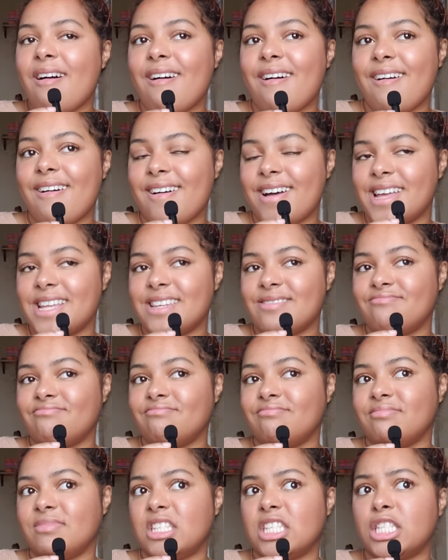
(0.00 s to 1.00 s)

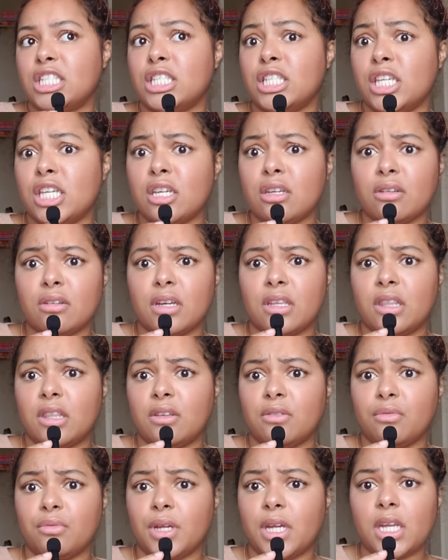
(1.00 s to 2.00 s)
on this year
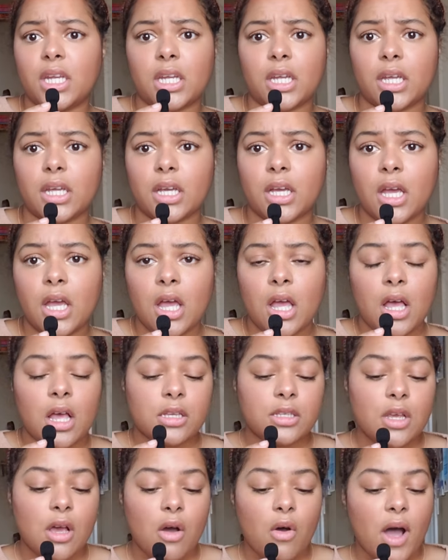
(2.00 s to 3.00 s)
and the reading.
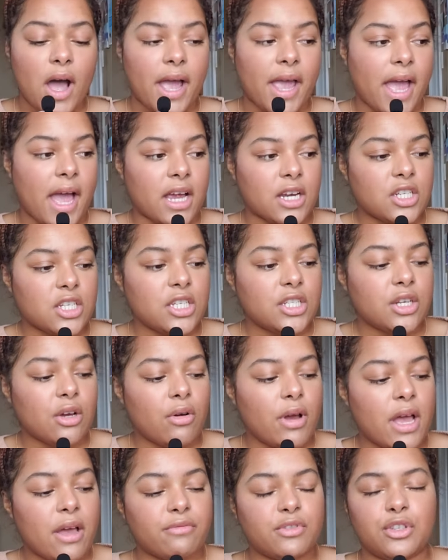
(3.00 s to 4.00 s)
So I actually
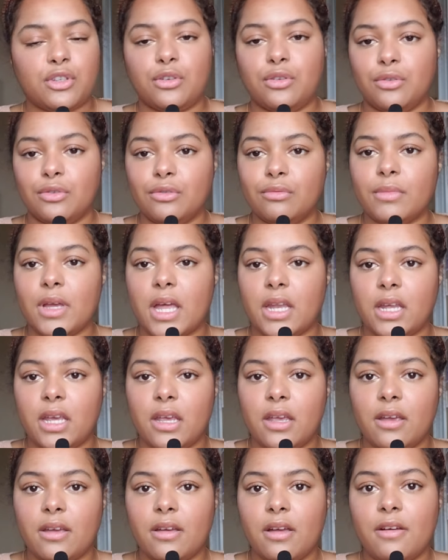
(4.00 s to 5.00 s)
don't have too
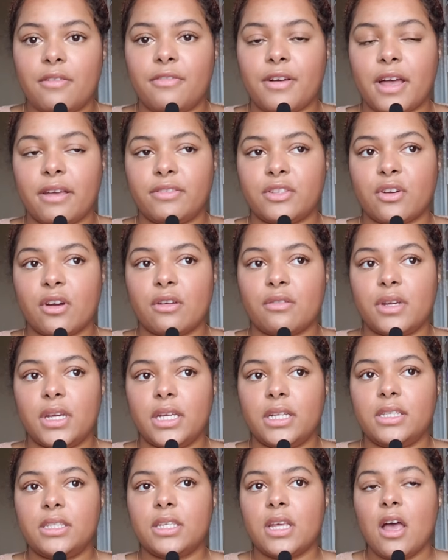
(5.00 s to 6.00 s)
many 5-star
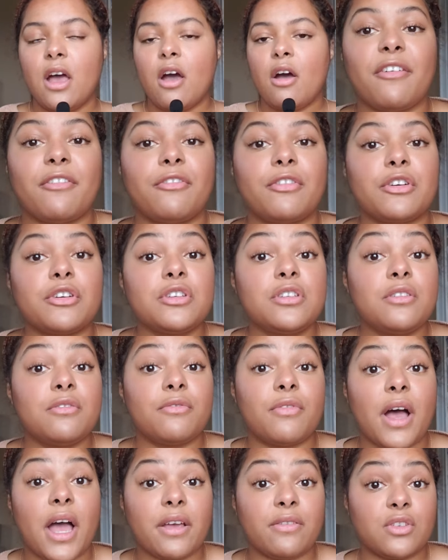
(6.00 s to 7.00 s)
reads. My first
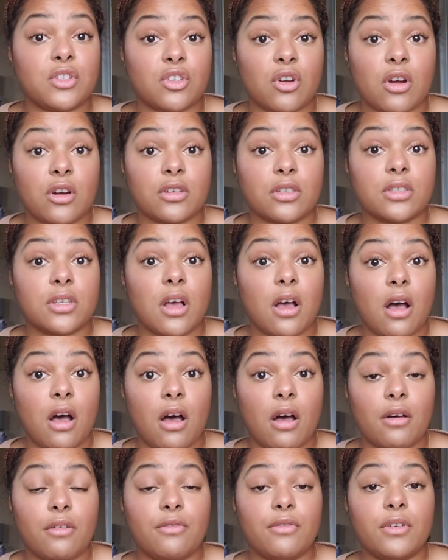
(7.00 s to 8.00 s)
5 stars
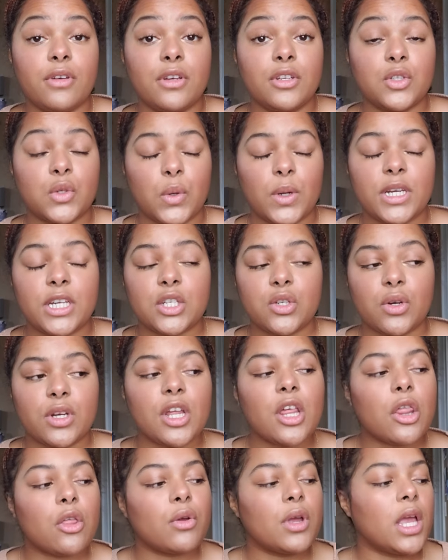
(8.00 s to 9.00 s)
of
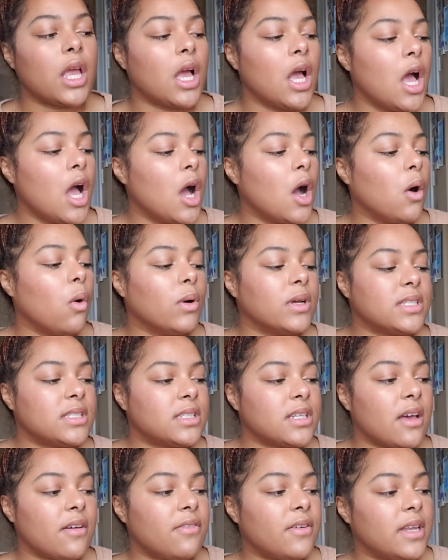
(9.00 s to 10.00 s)
2023
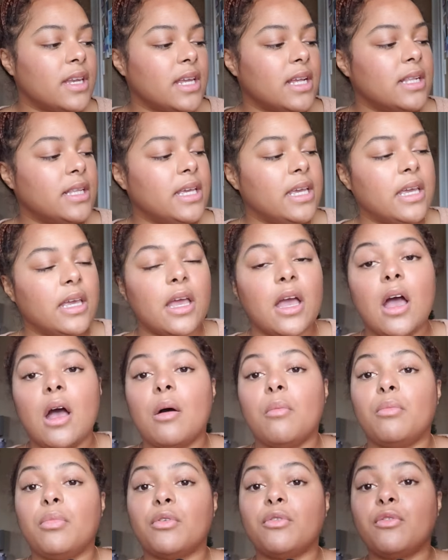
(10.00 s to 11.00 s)
was definitely
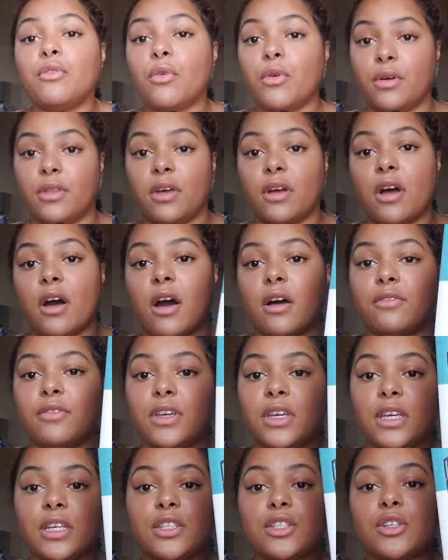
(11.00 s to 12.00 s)
Before the
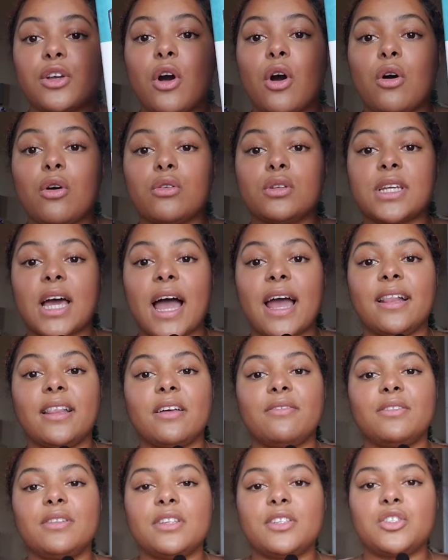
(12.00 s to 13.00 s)
Coffee Gets Cold. I
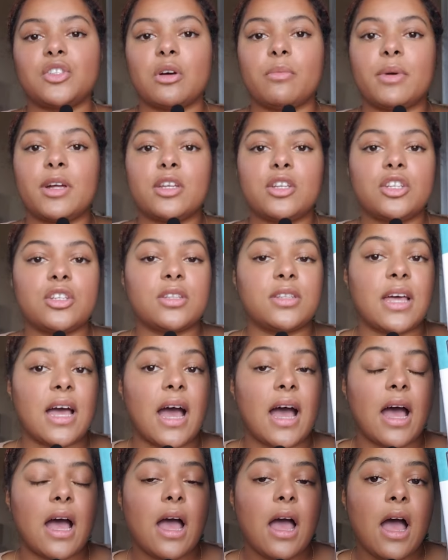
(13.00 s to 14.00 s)
loved this so much
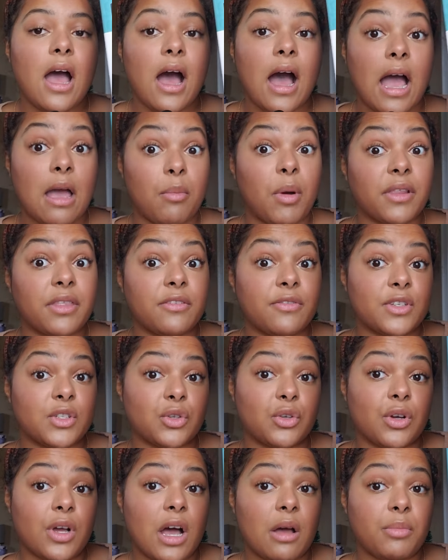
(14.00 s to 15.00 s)
that I bought the
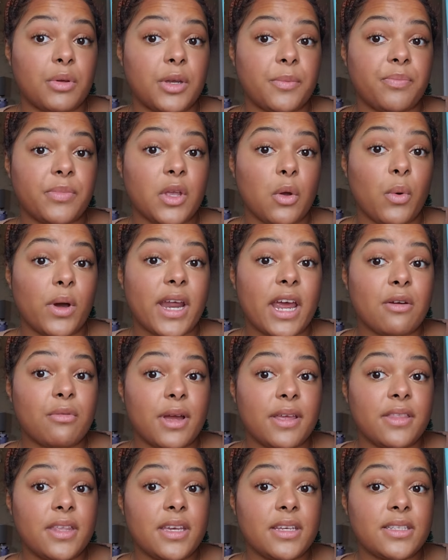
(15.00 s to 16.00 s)
physical copy. When I
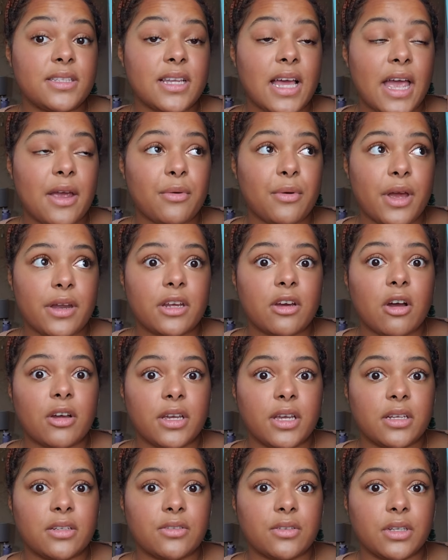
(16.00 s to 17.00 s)
read this, I read it
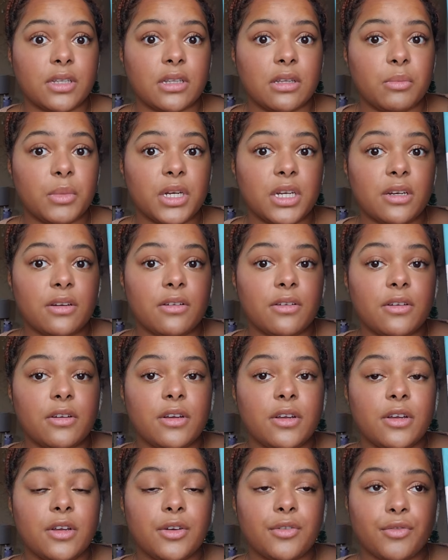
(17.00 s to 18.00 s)
on Kindle Unlimited,
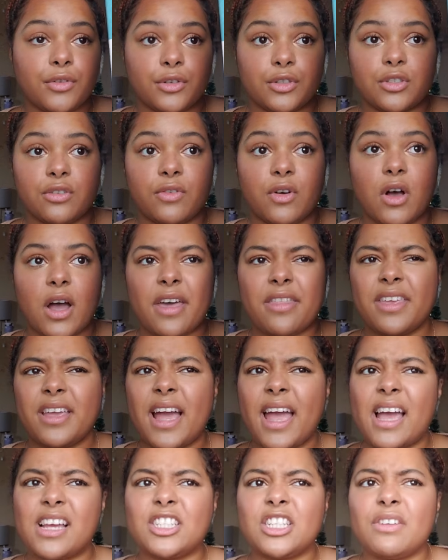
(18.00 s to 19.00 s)
first of all. I
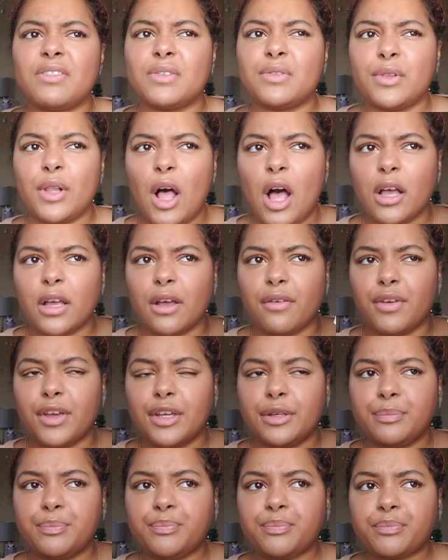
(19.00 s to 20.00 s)
think I actually have a vlog of
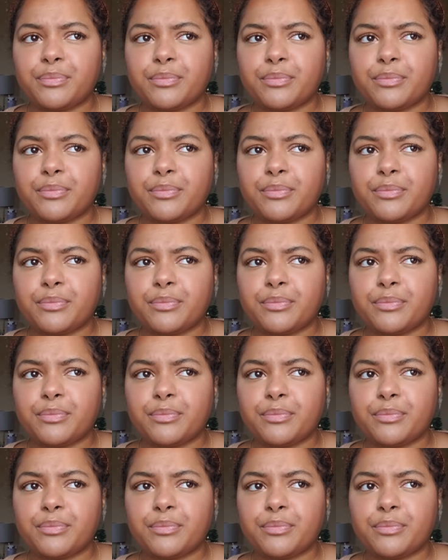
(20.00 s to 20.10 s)
it